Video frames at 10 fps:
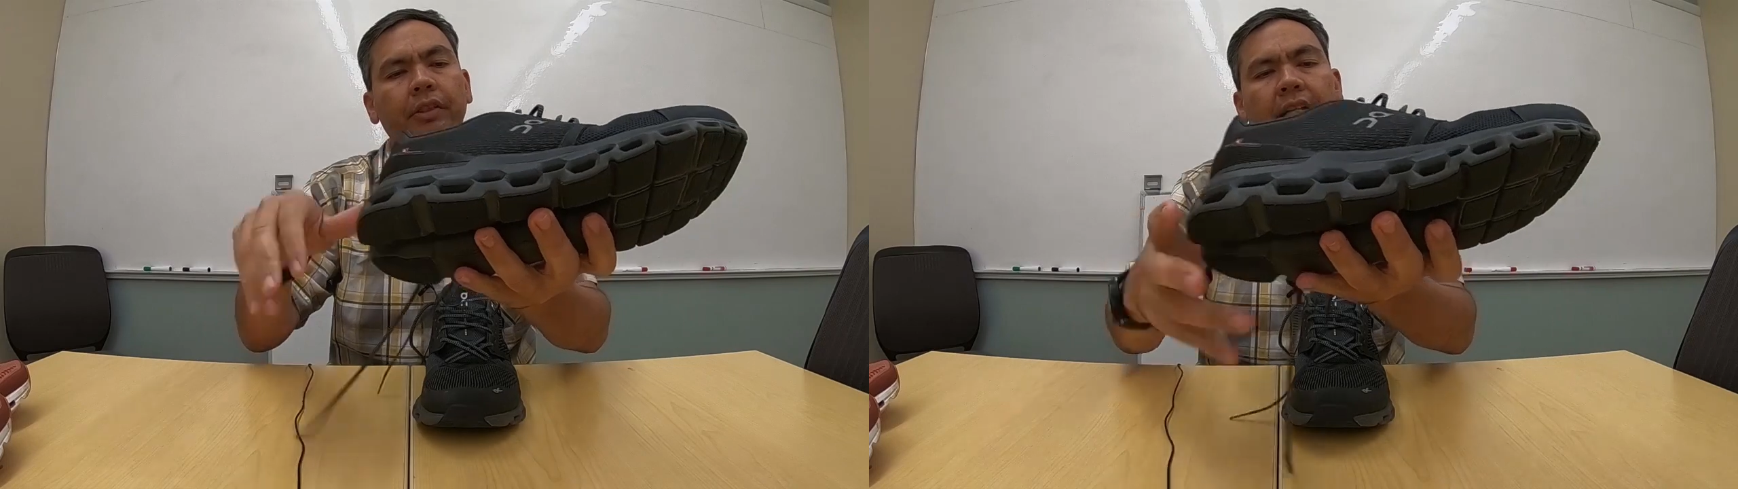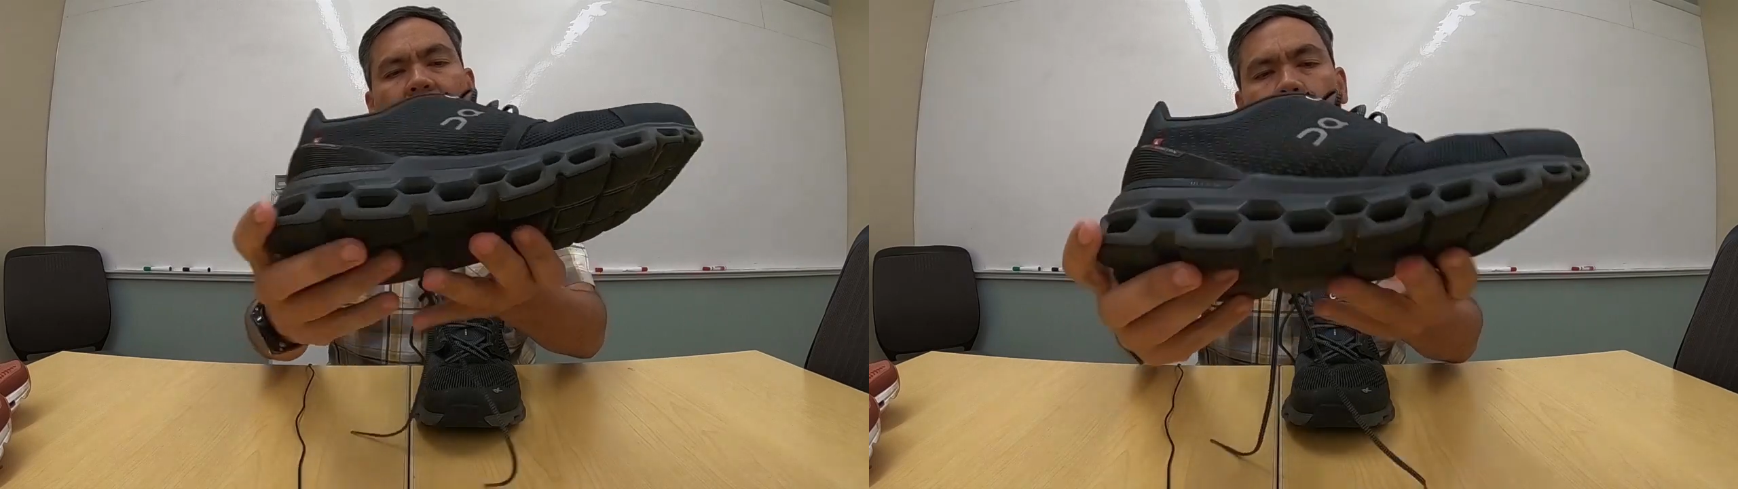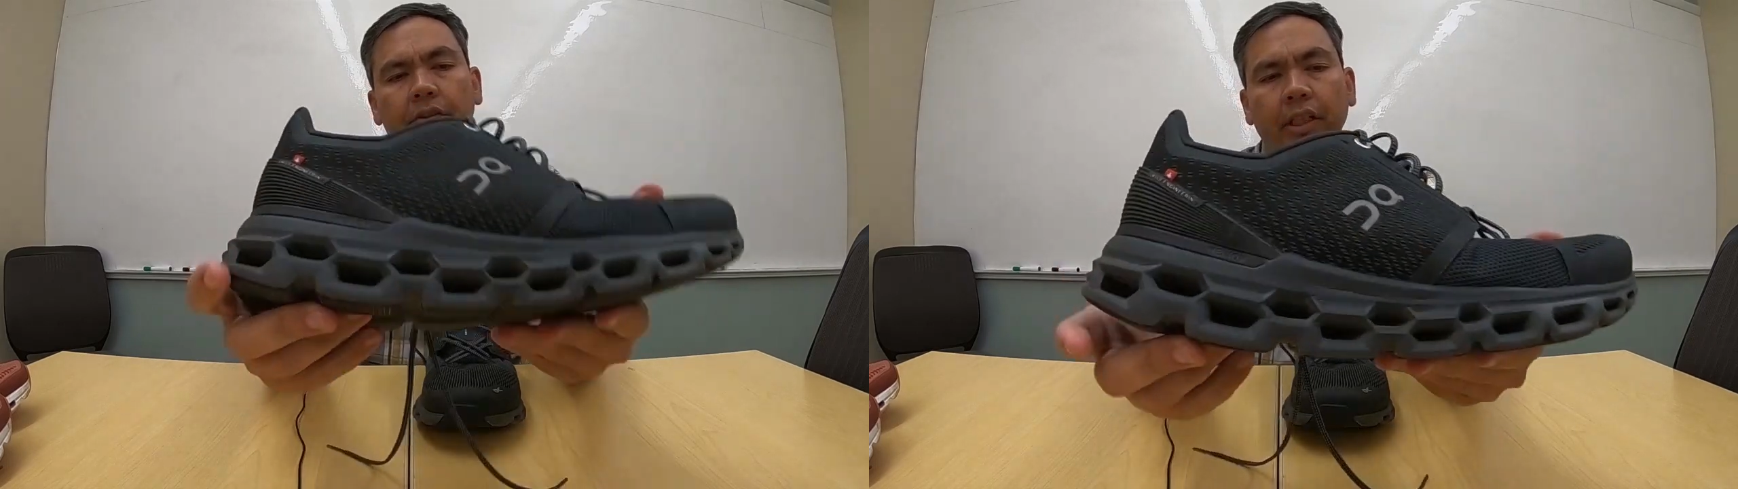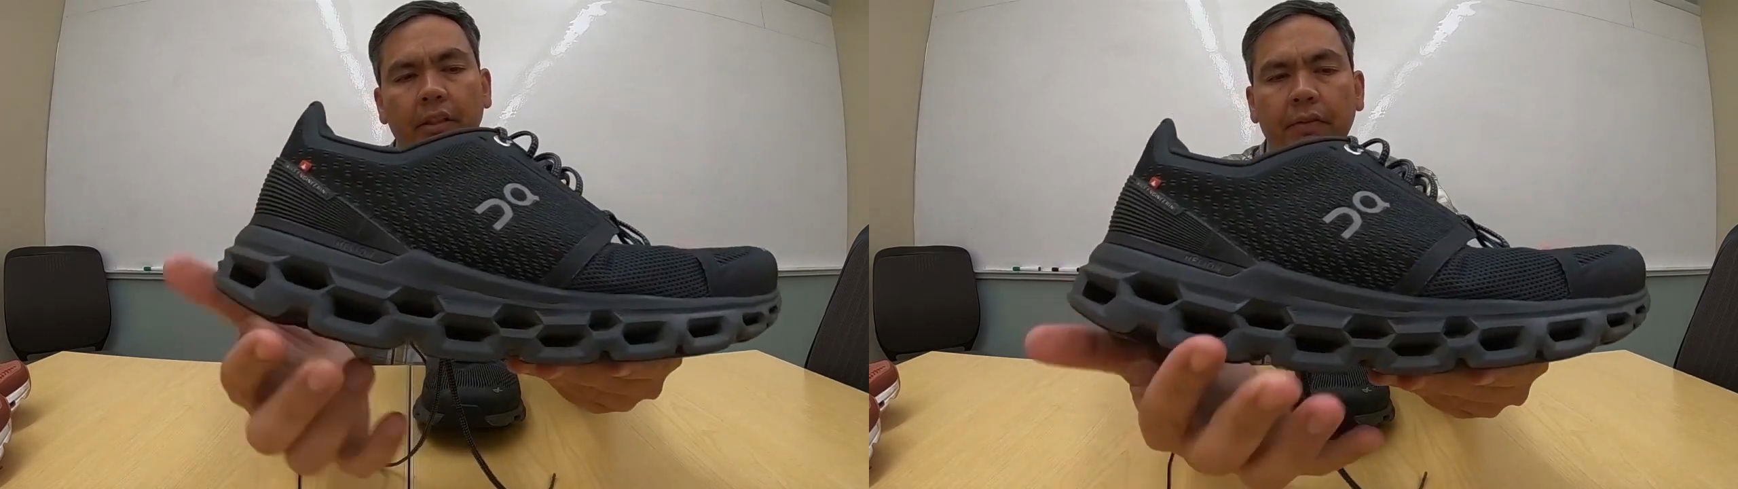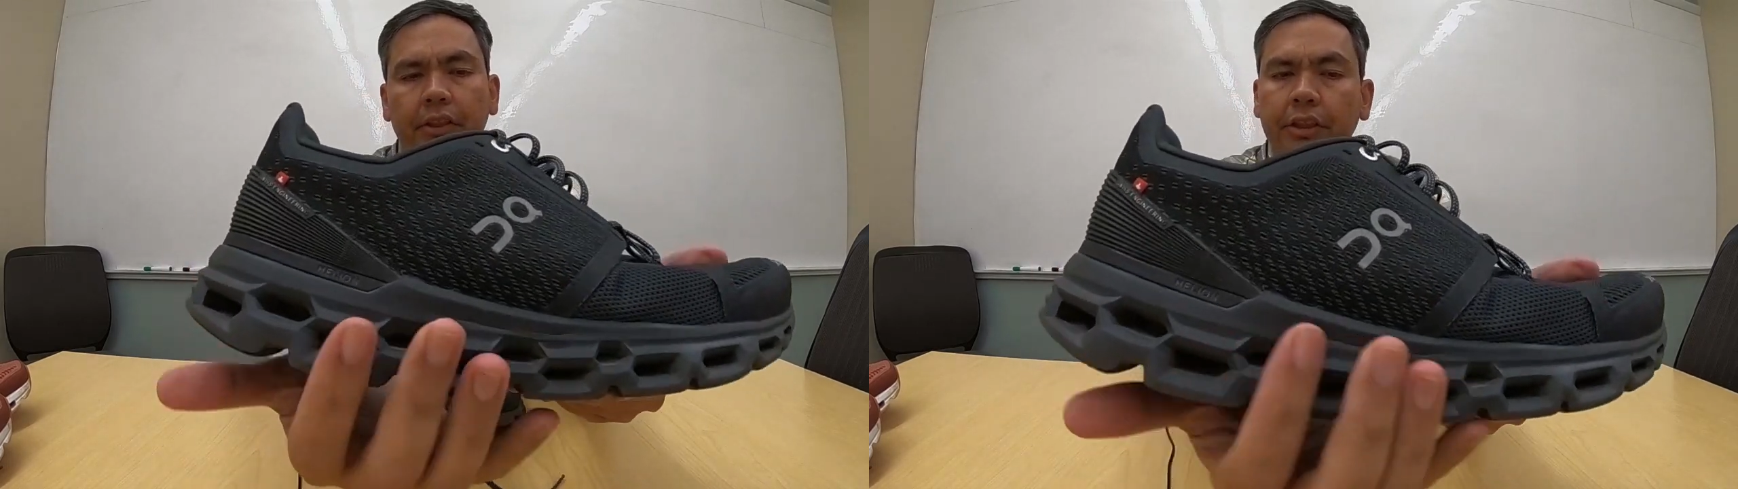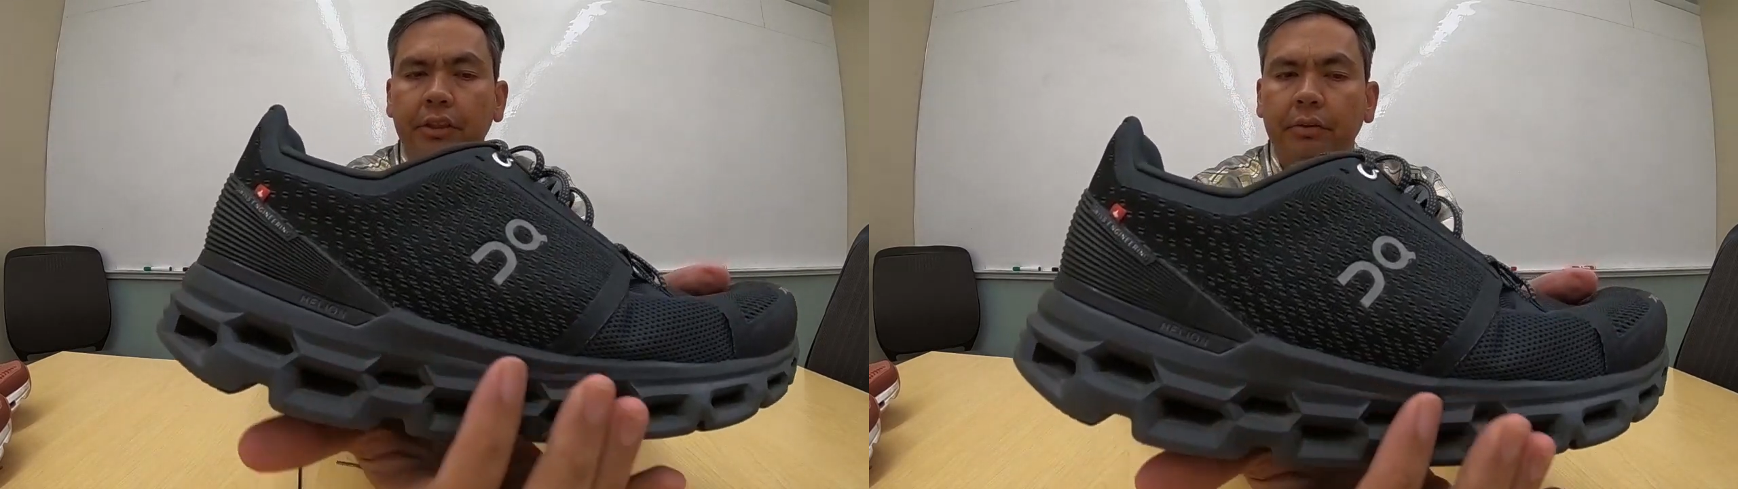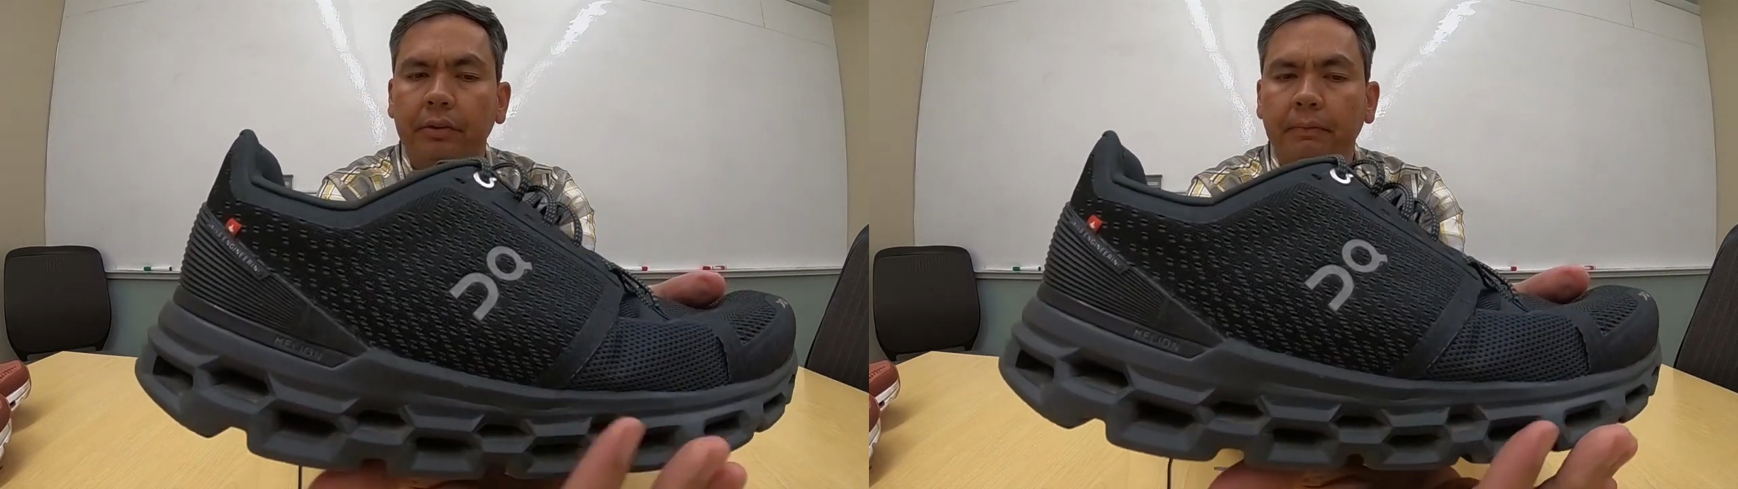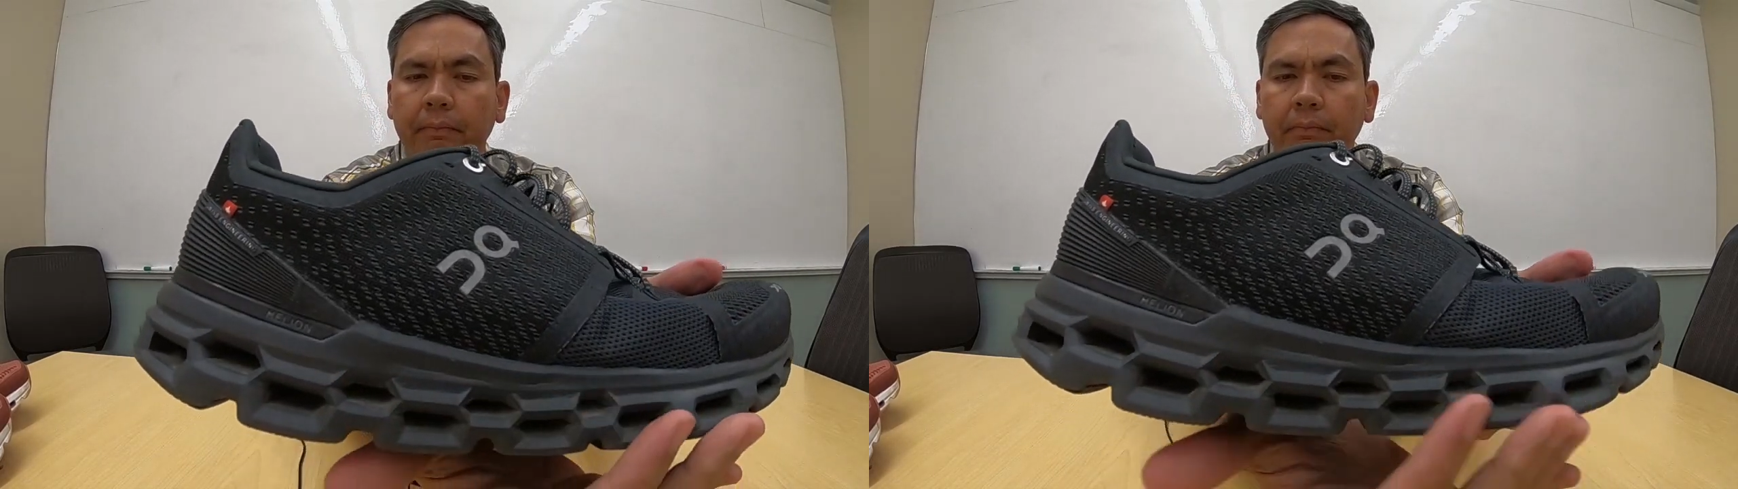the outside of the shoe,